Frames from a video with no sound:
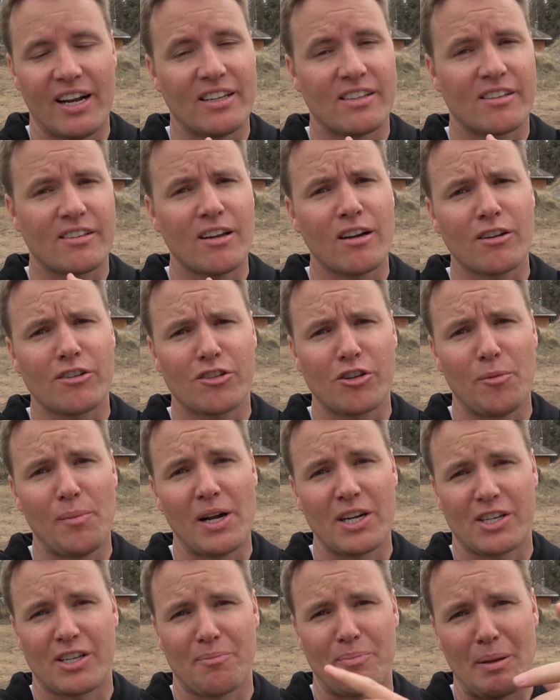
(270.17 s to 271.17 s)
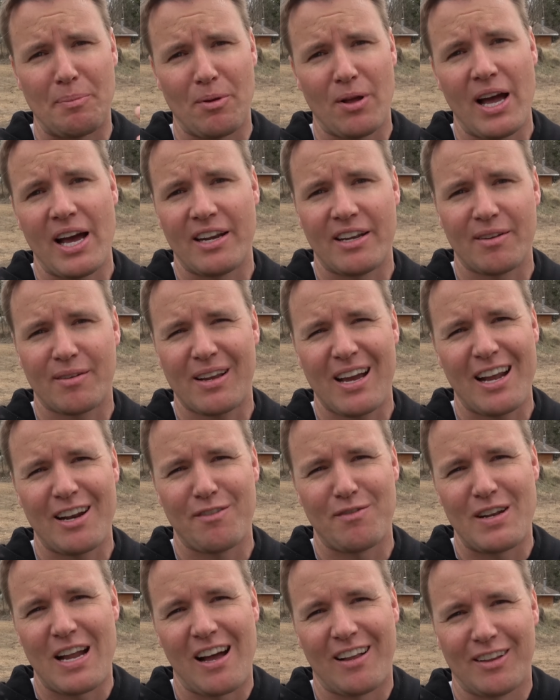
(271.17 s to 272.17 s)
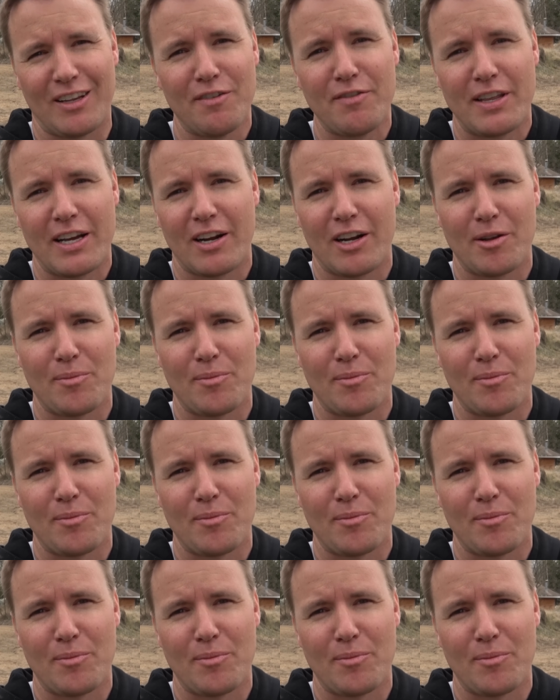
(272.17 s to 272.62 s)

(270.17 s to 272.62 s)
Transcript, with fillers: it sunk so much that people had to kind of not live there